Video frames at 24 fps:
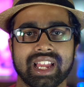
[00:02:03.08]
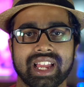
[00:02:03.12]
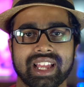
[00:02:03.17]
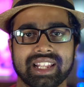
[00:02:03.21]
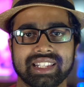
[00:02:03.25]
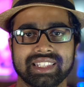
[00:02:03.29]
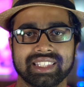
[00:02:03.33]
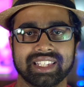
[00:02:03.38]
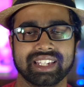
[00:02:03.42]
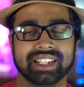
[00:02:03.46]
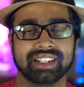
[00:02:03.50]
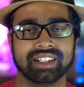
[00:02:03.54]

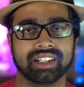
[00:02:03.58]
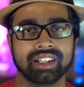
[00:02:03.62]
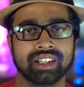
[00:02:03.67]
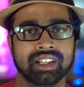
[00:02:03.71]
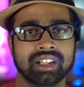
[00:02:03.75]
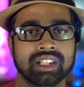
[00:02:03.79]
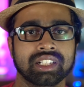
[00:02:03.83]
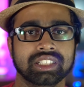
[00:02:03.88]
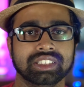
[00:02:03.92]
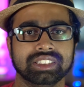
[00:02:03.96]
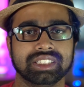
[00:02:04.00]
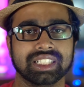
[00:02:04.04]
and then
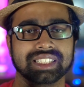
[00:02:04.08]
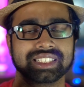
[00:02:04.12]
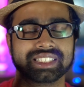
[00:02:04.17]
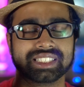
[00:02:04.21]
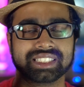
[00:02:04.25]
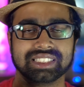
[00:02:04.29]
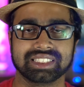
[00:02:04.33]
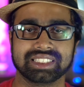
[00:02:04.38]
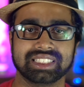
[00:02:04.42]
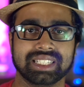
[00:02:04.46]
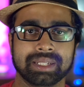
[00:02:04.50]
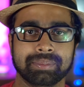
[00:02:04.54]

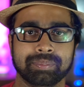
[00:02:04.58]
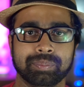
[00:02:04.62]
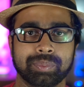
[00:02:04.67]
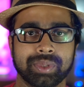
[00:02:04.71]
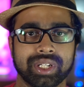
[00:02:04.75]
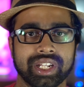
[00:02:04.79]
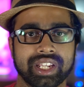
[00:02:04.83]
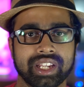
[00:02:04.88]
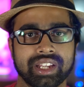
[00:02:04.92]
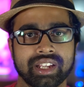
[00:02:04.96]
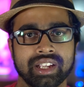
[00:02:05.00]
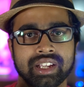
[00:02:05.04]
just
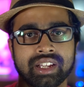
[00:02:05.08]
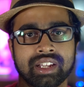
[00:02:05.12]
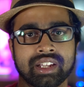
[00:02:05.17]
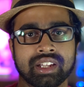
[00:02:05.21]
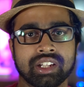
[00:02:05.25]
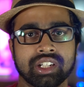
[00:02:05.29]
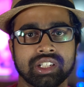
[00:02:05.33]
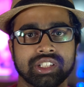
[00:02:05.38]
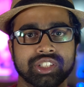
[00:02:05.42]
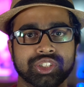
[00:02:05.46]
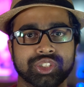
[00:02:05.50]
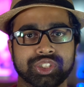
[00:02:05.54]
simply
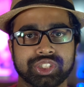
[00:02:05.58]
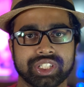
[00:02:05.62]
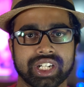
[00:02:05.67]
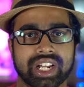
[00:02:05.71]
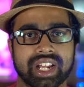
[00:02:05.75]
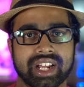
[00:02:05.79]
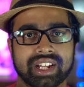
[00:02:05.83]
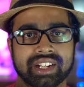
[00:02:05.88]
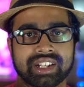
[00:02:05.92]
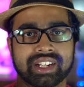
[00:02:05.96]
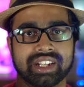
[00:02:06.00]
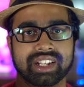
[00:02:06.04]

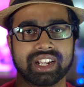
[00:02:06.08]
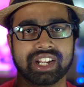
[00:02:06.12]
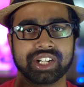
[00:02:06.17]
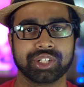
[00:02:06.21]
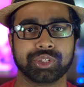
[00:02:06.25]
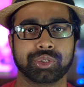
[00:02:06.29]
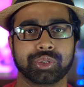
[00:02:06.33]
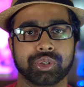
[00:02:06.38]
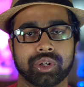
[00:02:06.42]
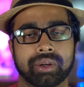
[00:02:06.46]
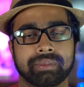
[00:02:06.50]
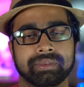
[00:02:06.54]
drag
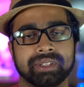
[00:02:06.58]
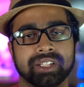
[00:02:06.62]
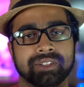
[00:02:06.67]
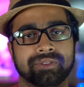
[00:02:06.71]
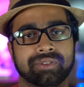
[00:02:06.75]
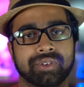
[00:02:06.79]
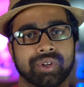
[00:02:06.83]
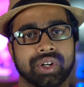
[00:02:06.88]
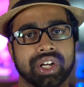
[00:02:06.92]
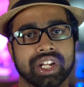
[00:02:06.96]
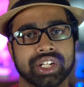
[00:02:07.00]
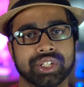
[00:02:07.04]
and drop the
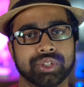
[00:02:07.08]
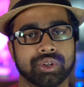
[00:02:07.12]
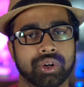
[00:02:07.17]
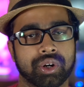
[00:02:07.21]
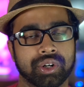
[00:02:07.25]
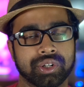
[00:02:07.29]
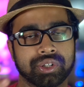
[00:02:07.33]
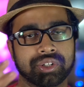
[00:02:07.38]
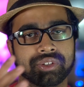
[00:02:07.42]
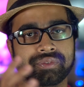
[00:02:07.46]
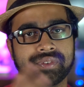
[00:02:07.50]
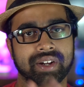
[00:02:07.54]
footage
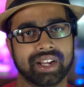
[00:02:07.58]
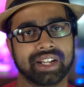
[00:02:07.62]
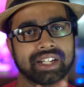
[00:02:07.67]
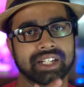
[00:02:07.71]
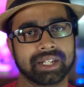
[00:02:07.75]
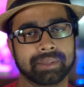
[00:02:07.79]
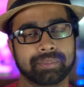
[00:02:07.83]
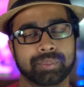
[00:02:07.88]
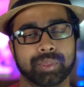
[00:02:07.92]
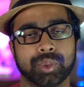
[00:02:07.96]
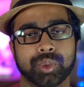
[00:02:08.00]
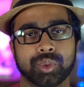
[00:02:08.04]
onto Final
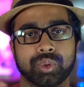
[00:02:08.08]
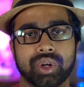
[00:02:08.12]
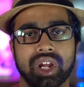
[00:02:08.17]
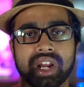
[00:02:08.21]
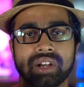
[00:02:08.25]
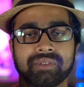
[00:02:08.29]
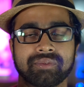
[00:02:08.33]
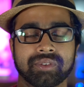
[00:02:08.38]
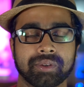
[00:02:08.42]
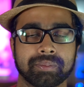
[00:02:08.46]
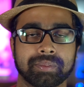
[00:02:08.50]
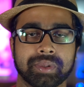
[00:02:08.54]
Cut Pro
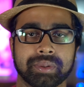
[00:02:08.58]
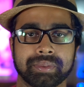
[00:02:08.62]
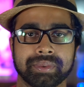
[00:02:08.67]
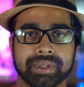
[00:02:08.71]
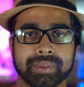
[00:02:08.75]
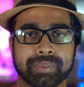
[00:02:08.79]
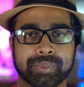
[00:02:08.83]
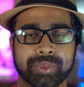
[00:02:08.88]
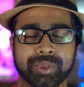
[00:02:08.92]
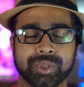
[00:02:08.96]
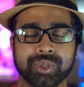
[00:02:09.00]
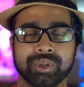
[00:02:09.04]
and for
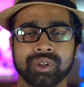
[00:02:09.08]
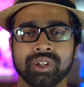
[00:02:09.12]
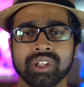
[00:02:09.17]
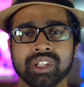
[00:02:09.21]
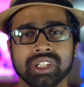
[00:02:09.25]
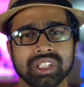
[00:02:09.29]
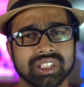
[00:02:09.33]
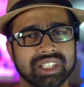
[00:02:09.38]
Premiere Pro.